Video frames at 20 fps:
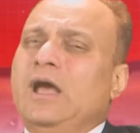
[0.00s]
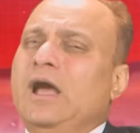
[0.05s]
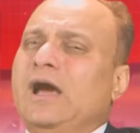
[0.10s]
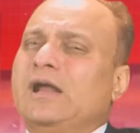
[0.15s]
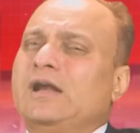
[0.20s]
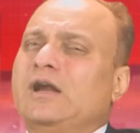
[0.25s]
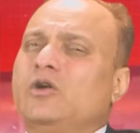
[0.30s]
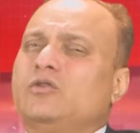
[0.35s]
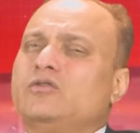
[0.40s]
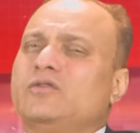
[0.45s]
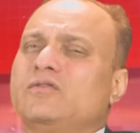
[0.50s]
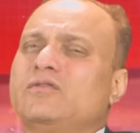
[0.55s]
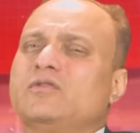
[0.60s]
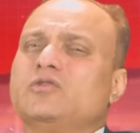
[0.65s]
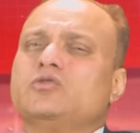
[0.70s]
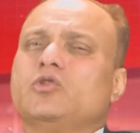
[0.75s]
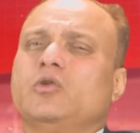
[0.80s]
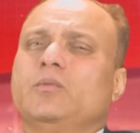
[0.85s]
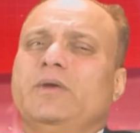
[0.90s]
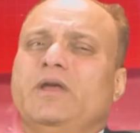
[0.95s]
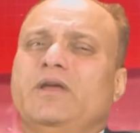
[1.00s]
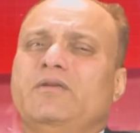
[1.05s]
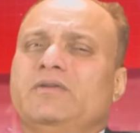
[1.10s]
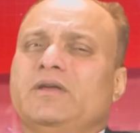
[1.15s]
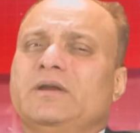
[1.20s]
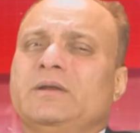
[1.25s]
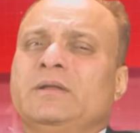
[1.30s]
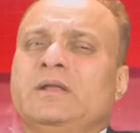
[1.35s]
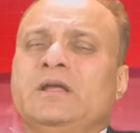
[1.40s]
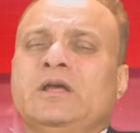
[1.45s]
and out of control
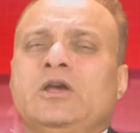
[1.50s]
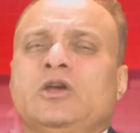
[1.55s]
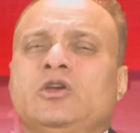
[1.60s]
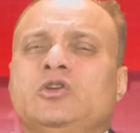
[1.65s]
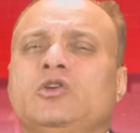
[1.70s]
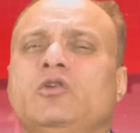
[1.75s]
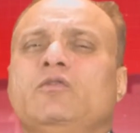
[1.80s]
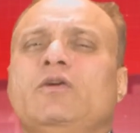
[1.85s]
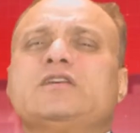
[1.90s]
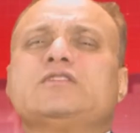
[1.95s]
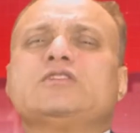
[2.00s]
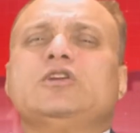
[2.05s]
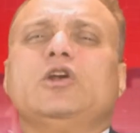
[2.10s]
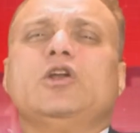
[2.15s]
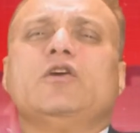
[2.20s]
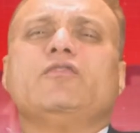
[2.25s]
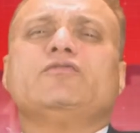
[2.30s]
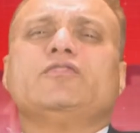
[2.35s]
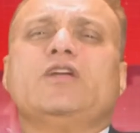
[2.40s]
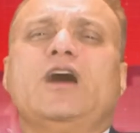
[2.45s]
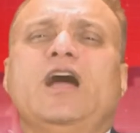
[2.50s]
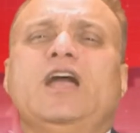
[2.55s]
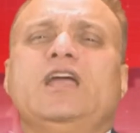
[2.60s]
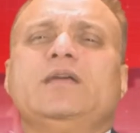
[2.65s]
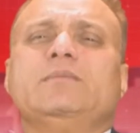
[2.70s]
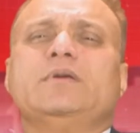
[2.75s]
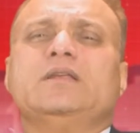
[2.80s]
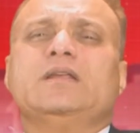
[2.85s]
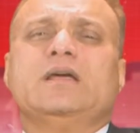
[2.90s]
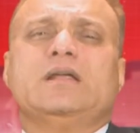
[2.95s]
behavior. You'll waste a lot of
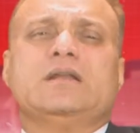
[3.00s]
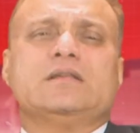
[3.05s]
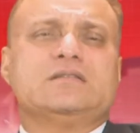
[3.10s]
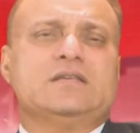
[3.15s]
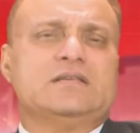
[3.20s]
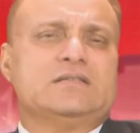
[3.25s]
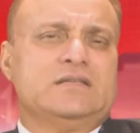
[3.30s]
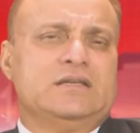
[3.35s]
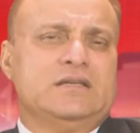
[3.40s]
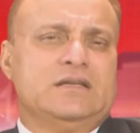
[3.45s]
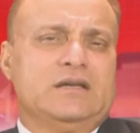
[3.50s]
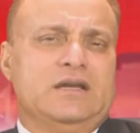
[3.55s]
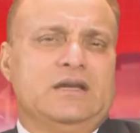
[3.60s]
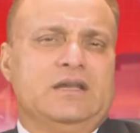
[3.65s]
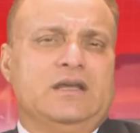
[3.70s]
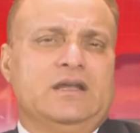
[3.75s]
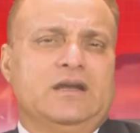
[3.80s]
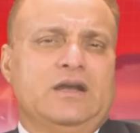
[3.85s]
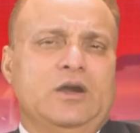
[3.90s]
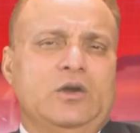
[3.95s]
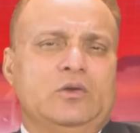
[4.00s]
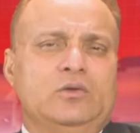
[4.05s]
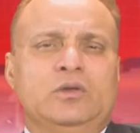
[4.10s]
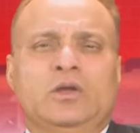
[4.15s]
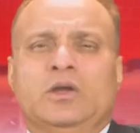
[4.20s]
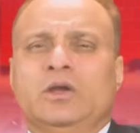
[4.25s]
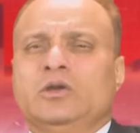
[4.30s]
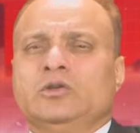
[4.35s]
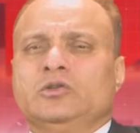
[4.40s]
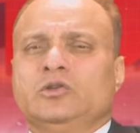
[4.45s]
time in unnecessary running around.
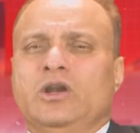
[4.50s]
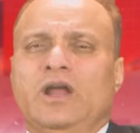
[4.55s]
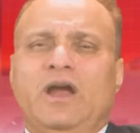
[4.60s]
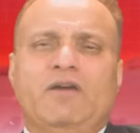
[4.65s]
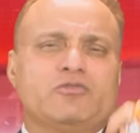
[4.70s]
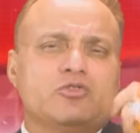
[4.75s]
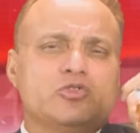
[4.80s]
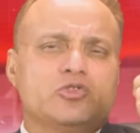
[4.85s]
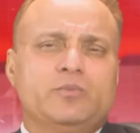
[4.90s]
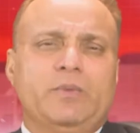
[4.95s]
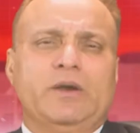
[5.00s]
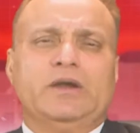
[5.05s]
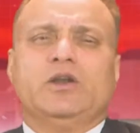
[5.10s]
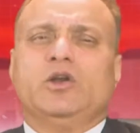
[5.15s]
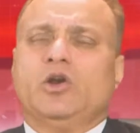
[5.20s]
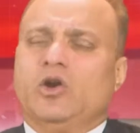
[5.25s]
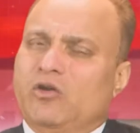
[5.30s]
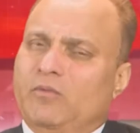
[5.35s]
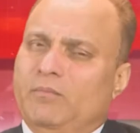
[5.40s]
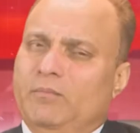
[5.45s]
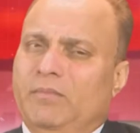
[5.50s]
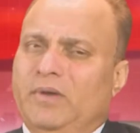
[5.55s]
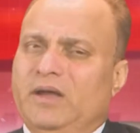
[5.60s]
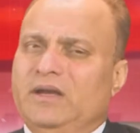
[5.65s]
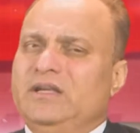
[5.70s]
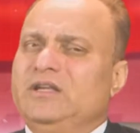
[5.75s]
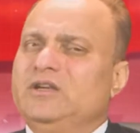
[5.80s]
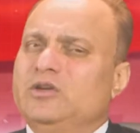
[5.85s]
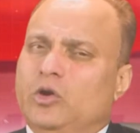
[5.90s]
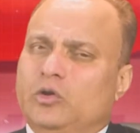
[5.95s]
You'll have to spend a lot of
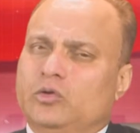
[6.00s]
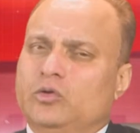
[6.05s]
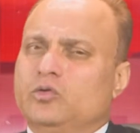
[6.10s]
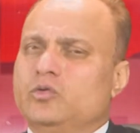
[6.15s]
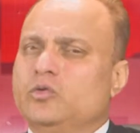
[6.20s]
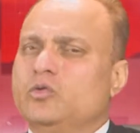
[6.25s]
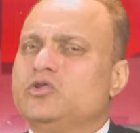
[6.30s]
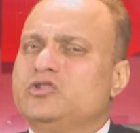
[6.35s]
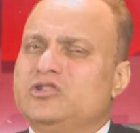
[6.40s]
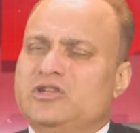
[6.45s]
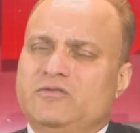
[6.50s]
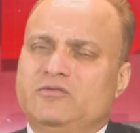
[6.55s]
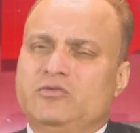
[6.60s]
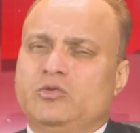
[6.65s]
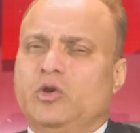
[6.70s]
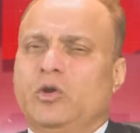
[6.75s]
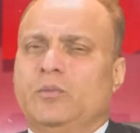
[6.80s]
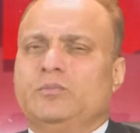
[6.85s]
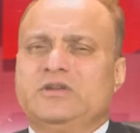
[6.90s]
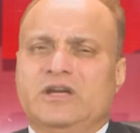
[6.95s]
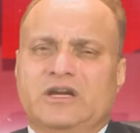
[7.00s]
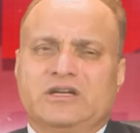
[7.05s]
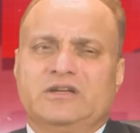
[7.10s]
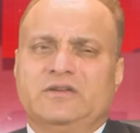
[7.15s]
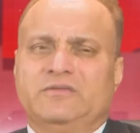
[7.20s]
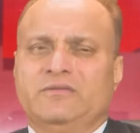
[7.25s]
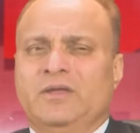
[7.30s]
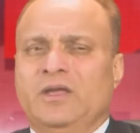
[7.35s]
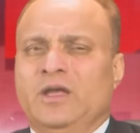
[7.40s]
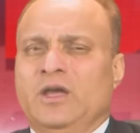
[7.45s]
money in order to achieve your
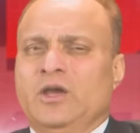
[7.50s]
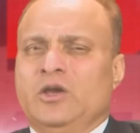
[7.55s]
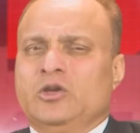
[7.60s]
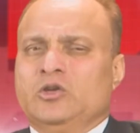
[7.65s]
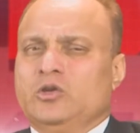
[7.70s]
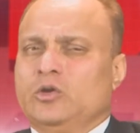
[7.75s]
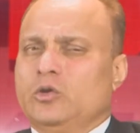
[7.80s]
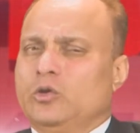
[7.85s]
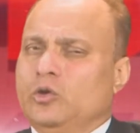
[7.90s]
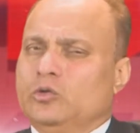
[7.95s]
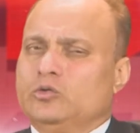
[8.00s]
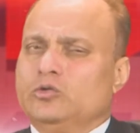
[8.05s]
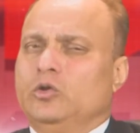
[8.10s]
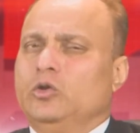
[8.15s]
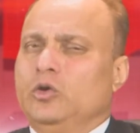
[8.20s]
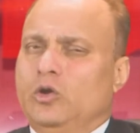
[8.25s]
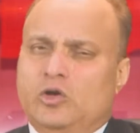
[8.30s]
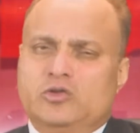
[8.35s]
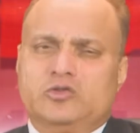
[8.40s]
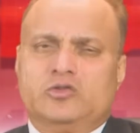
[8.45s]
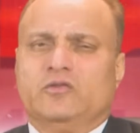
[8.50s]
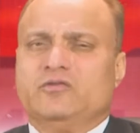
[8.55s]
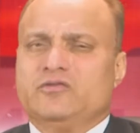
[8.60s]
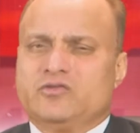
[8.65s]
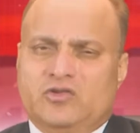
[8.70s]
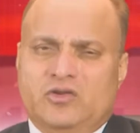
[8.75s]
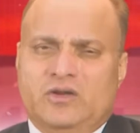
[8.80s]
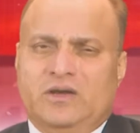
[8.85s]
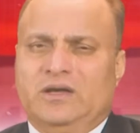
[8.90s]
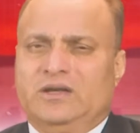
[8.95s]
objective. You'll go through lots of
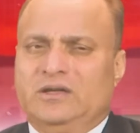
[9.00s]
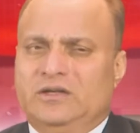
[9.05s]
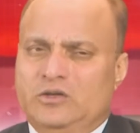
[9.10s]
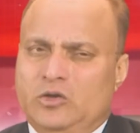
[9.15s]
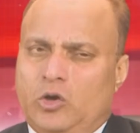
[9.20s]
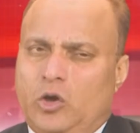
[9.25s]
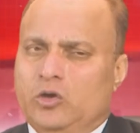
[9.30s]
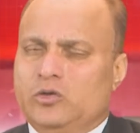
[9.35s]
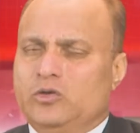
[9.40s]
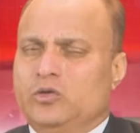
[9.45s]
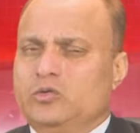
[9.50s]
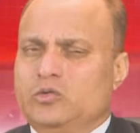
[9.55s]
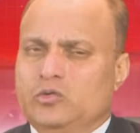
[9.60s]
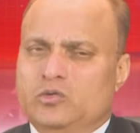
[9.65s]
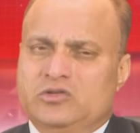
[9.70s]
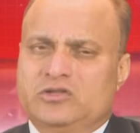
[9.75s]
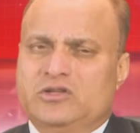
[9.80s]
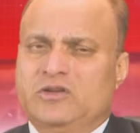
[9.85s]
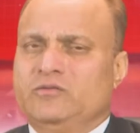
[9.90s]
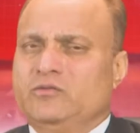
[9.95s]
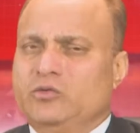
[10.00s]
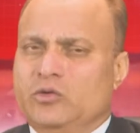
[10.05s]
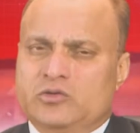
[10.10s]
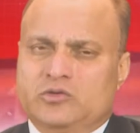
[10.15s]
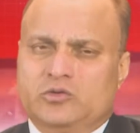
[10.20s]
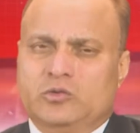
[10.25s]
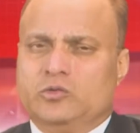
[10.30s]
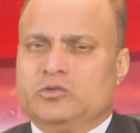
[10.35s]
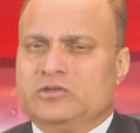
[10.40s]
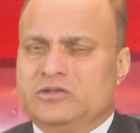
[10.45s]
struggle in order to achieve your
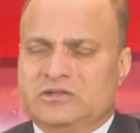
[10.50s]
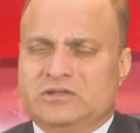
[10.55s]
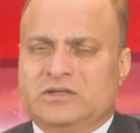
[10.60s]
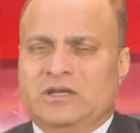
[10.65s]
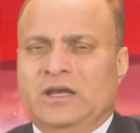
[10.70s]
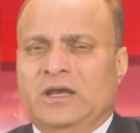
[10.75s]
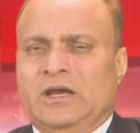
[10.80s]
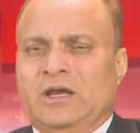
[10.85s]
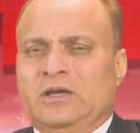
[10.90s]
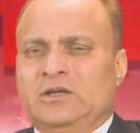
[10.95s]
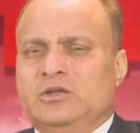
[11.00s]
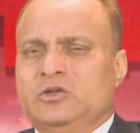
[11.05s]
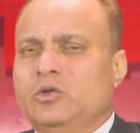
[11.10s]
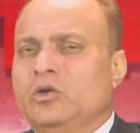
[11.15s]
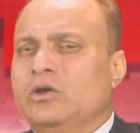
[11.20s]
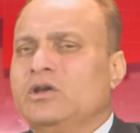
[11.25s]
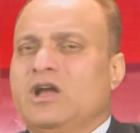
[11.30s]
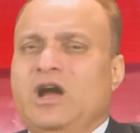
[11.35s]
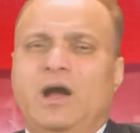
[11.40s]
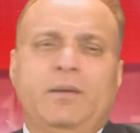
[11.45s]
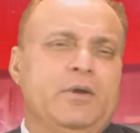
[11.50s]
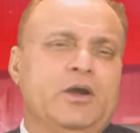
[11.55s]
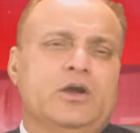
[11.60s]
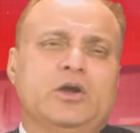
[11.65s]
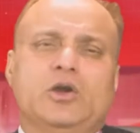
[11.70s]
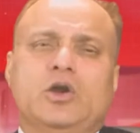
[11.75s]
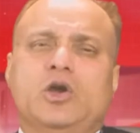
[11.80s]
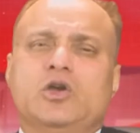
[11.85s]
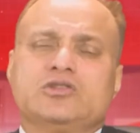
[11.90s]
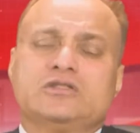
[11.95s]
resources. You'll come
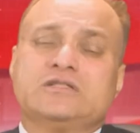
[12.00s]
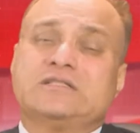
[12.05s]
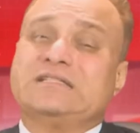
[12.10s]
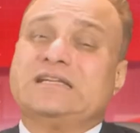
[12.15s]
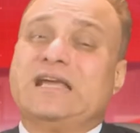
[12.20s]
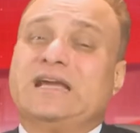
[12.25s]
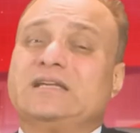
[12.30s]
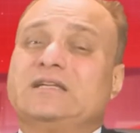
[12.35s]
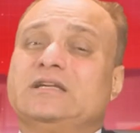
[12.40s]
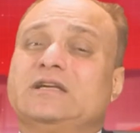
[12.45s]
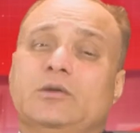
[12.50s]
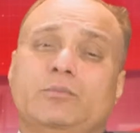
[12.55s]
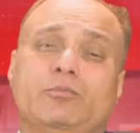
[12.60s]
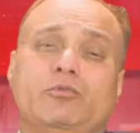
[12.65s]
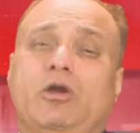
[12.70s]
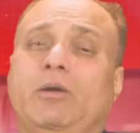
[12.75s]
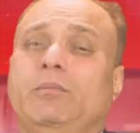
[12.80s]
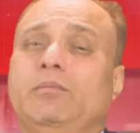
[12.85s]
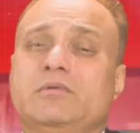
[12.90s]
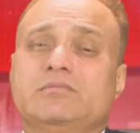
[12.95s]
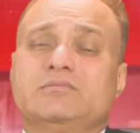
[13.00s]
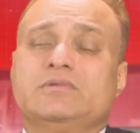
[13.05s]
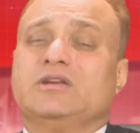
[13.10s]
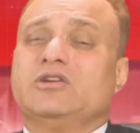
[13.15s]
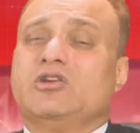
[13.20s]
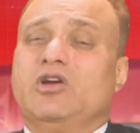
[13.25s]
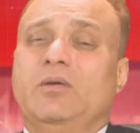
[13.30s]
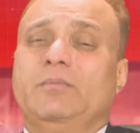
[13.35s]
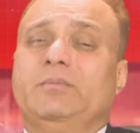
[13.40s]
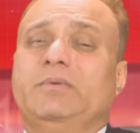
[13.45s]
across technical problems
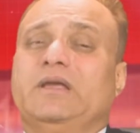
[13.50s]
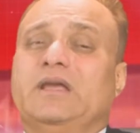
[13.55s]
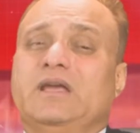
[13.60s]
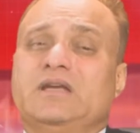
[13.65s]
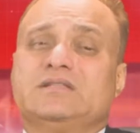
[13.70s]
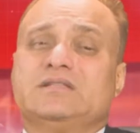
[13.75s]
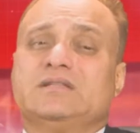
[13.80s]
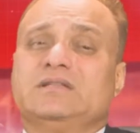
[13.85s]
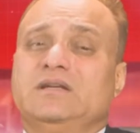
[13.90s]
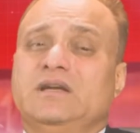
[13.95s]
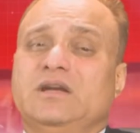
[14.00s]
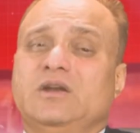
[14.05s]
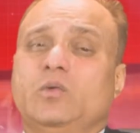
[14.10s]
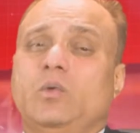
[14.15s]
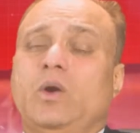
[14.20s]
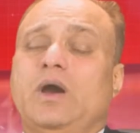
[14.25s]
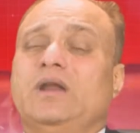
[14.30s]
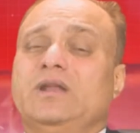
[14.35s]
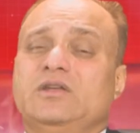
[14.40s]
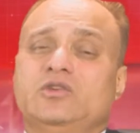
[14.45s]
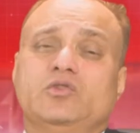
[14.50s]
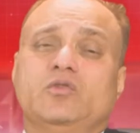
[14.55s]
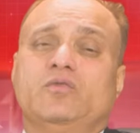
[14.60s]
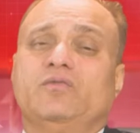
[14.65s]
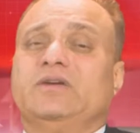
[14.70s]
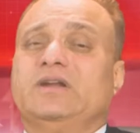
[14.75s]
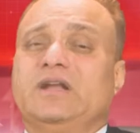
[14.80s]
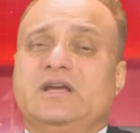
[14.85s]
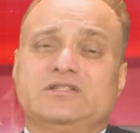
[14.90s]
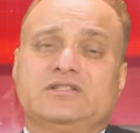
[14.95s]
and complications in acquiring your
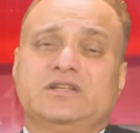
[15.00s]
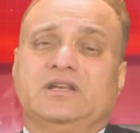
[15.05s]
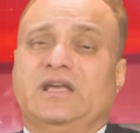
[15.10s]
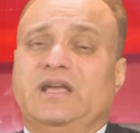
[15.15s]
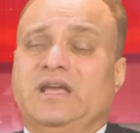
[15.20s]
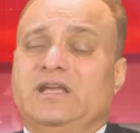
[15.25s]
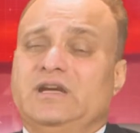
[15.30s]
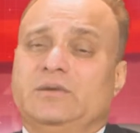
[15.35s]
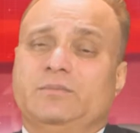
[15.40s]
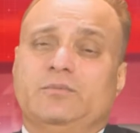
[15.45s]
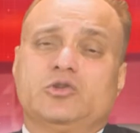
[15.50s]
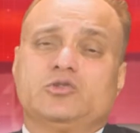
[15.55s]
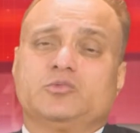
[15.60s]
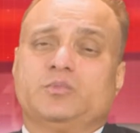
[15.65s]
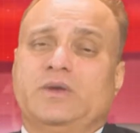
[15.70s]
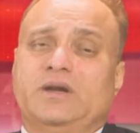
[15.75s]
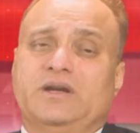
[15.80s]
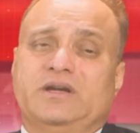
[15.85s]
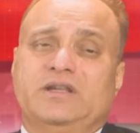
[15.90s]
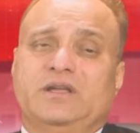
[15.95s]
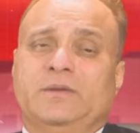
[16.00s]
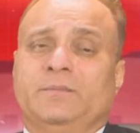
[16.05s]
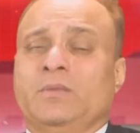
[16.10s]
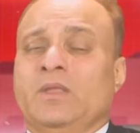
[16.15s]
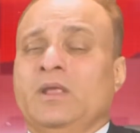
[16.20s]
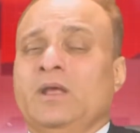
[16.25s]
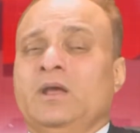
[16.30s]
financial gain and prosperity.